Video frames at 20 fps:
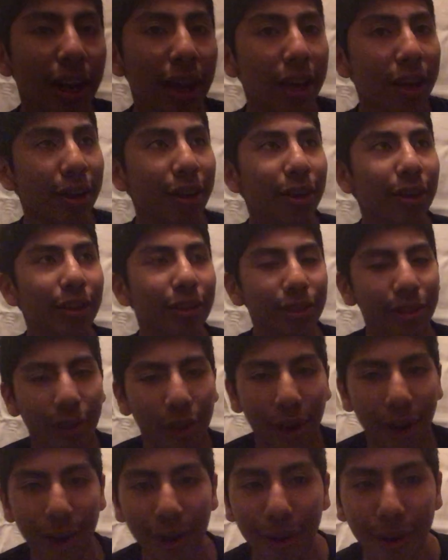The Night King
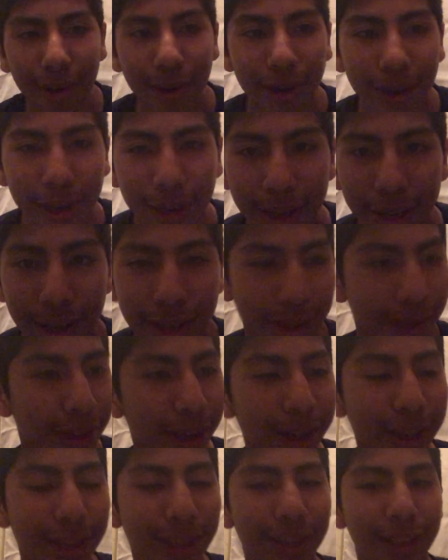doesn't care.
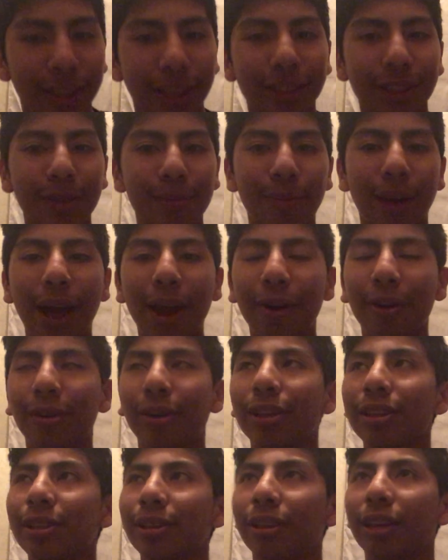The Night King doesn't matter,
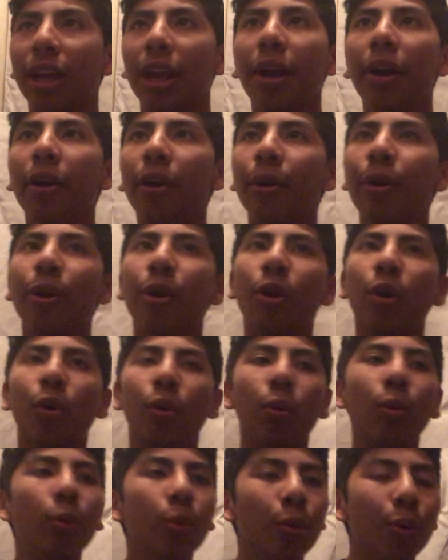doesn't care
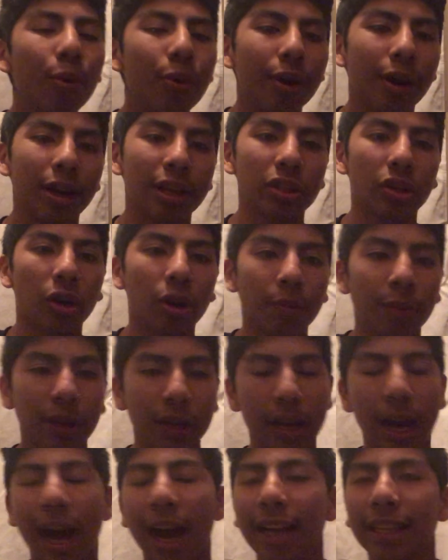who in his army
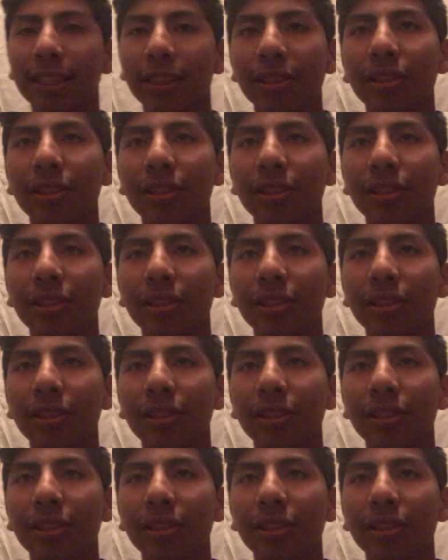dies.